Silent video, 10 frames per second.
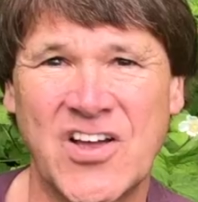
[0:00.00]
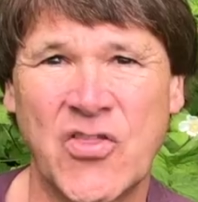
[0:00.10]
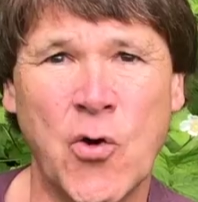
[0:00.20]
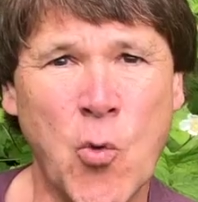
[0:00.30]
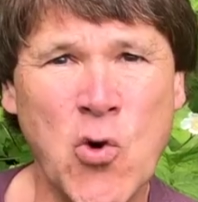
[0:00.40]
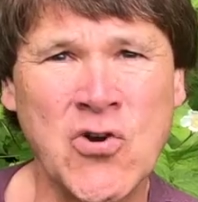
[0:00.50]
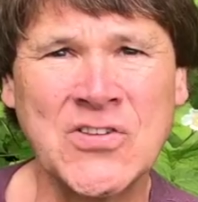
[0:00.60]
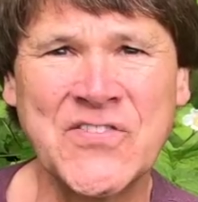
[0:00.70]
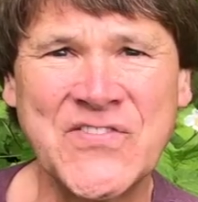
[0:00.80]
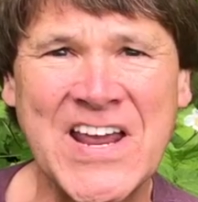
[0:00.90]
The
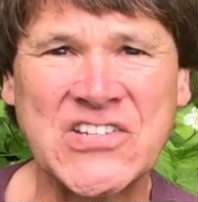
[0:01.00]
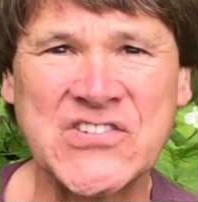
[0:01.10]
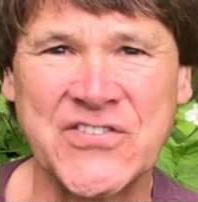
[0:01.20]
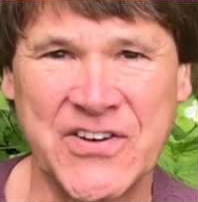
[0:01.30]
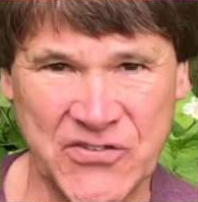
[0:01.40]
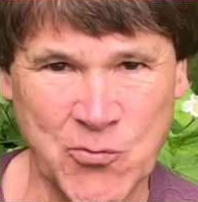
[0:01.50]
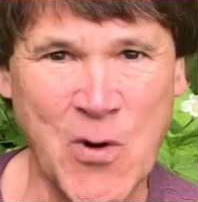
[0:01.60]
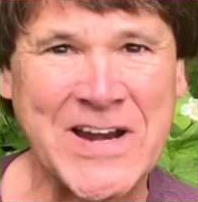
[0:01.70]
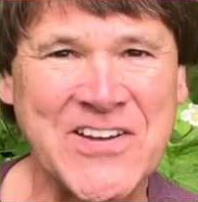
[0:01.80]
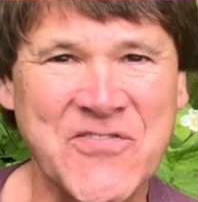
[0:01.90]
world of nature is
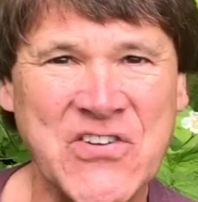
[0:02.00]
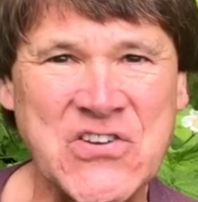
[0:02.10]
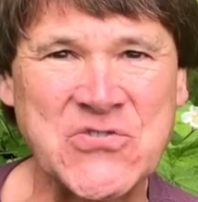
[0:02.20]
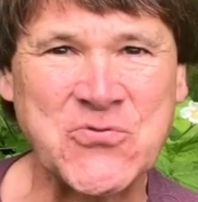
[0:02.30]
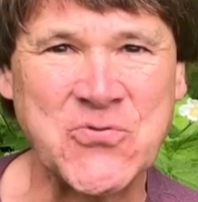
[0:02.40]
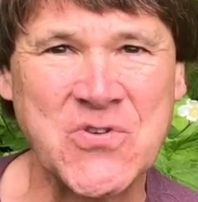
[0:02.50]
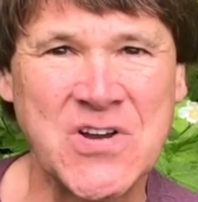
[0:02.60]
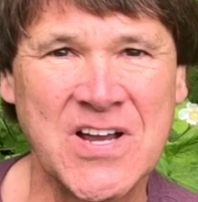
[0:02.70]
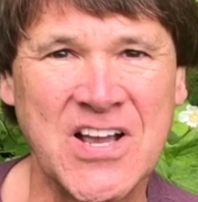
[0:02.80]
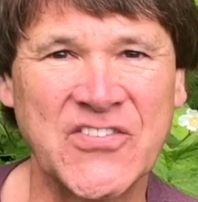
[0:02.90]
waiting for you,
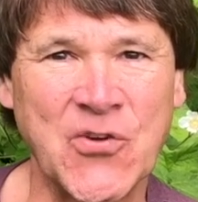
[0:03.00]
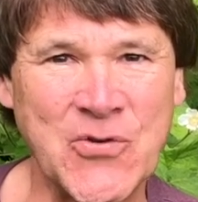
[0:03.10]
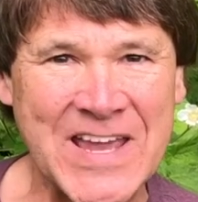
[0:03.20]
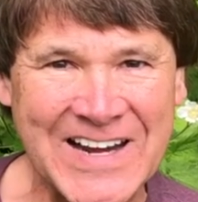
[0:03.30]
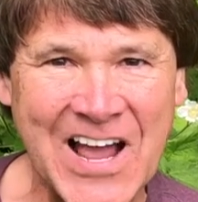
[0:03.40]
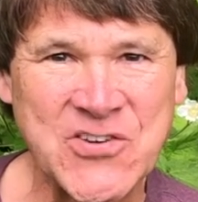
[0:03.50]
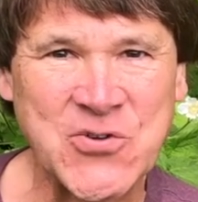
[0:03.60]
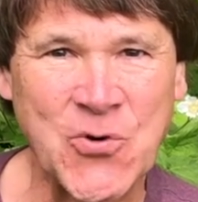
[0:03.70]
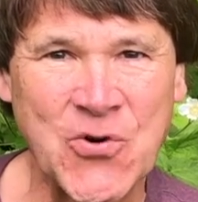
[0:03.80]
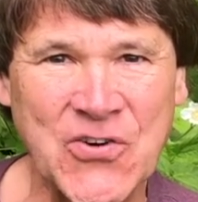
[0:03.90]
so get
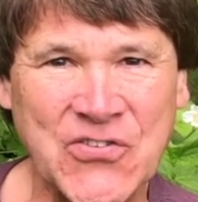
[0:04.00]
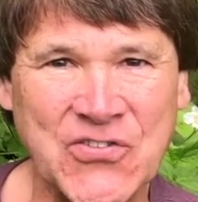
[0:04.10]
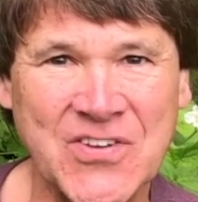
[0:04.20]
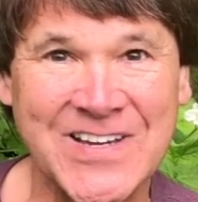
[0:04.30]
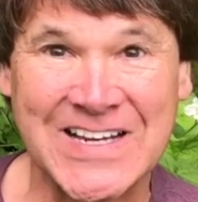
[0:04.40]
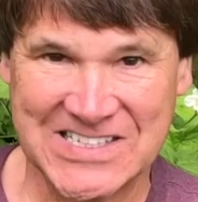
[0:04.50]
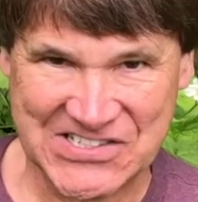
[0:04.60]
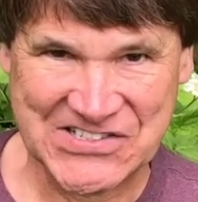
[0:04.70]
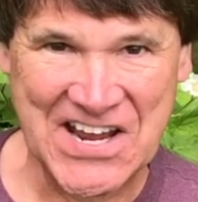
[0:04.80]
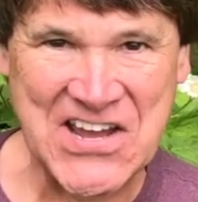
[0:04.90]
outdoors,
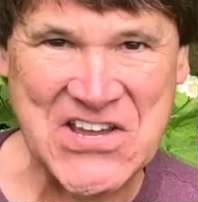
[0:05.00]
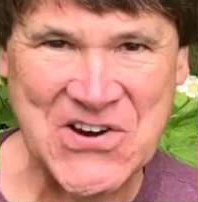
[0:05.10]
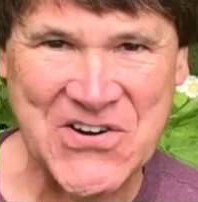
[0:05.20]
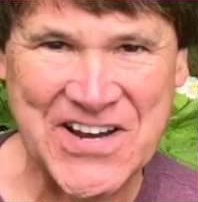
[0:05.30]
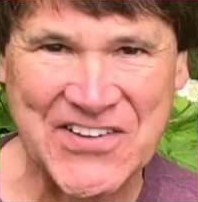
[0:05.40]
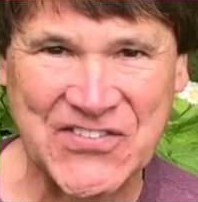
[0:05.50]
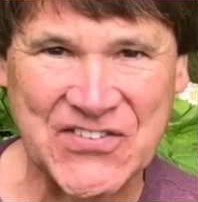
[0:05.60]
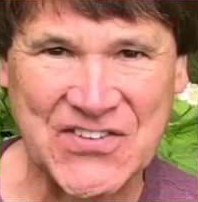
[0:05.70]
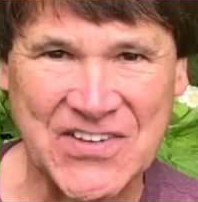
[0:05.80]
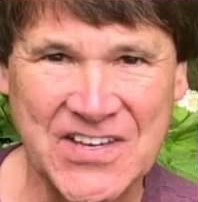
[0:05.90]
stay
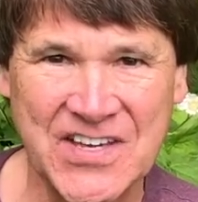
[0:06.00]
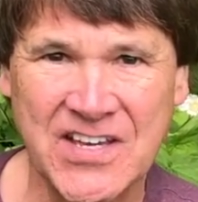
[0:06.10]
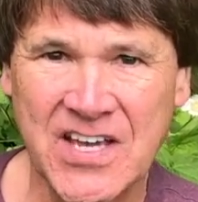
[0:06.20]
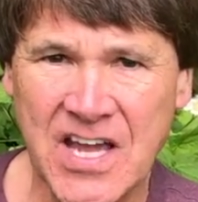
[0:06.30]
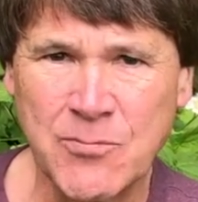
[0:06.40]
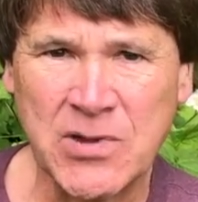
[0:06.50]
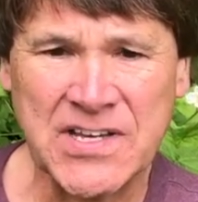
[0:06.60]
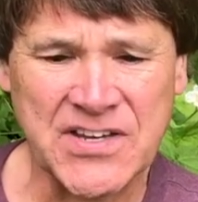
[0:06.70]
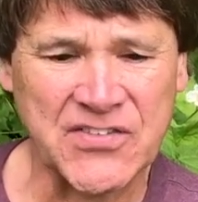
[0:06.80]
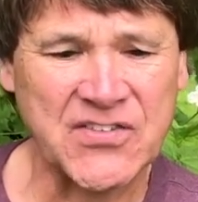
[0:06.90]
curious, and
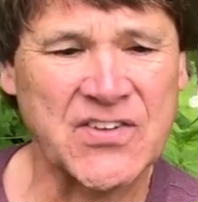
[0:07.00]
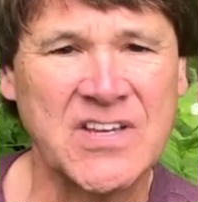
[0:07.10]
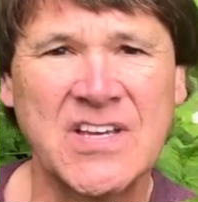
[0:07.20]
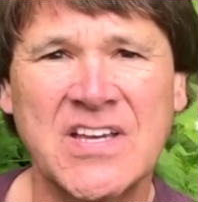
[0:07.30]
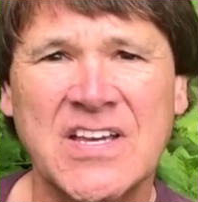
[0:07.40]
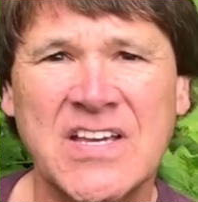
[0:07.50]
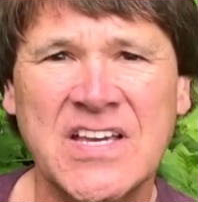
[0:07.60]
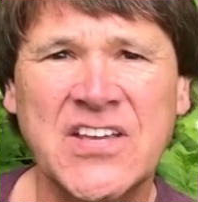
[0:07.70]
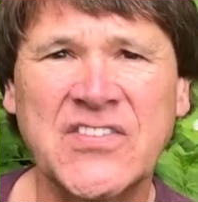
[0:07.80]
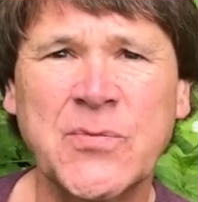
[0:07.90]
please
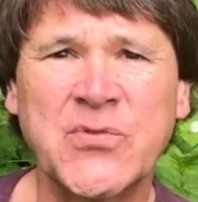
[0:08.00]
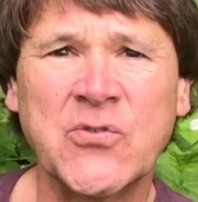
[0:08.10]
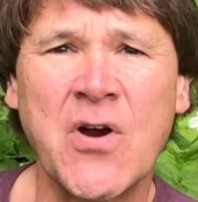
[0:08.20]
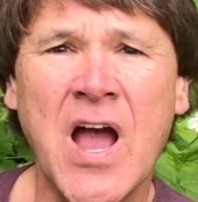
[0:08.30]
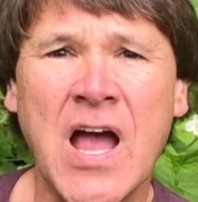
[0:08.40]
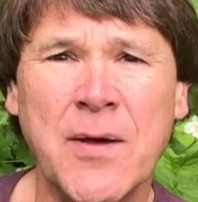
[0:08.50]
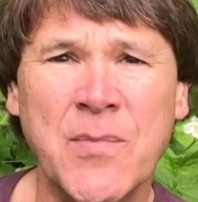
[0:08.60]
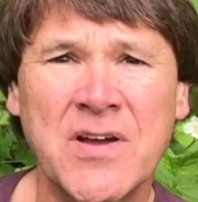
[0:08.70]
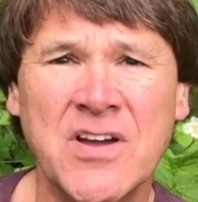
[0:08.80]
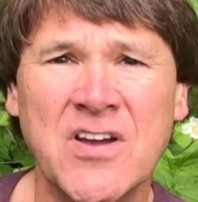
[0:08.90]
hit subscribe
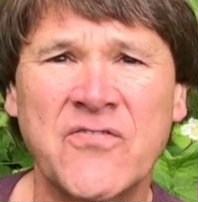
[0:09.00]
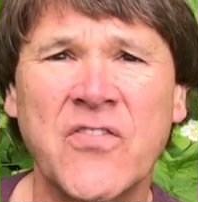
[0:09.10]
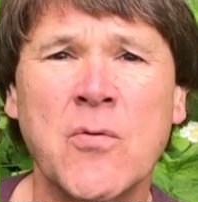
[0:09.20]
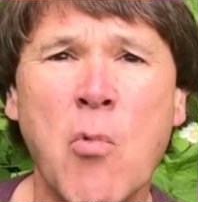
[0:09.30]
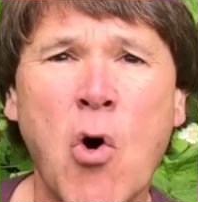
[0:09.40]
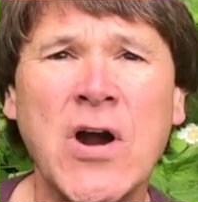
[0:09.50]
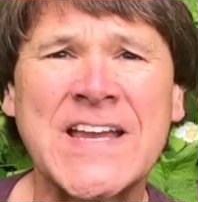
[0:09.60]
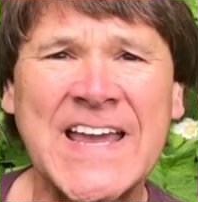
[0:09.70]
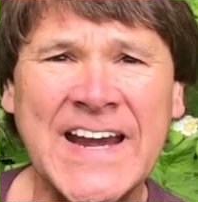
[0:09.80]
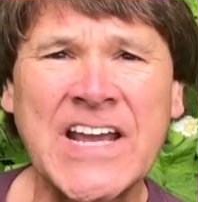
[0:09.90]
for more
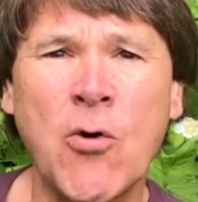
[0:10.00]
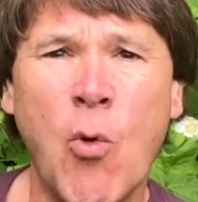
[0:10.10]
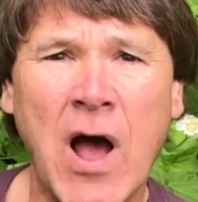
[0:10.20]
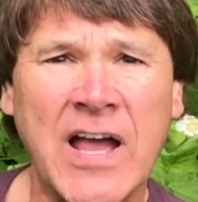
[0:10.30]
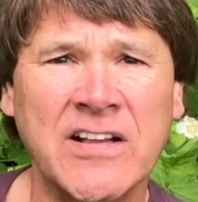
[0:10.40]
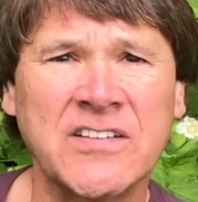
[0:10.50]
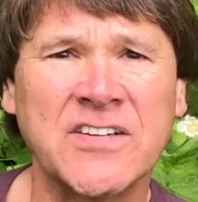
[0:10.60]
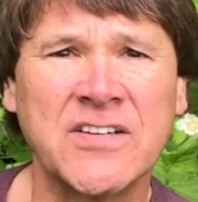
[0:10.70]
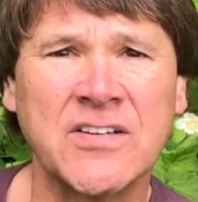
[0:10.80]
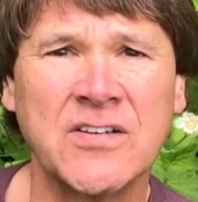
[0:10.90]
Getting Wild
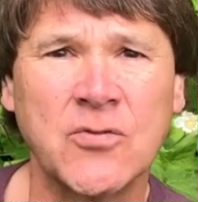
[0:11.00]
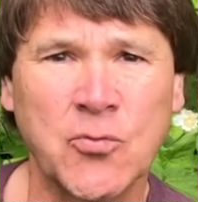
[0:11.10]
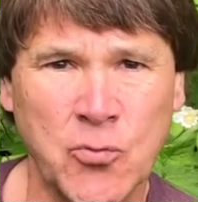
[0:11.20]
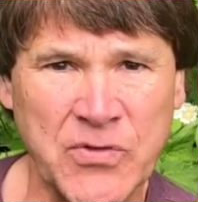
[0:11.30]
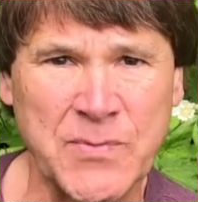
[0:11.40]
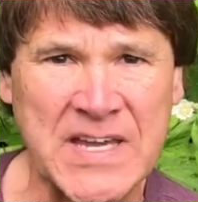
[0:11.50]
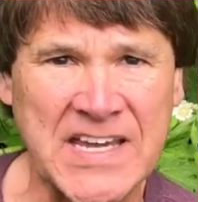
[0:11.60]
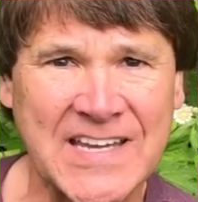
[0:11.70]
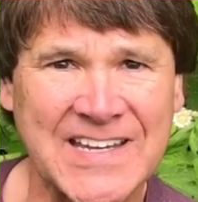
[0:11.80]
with me.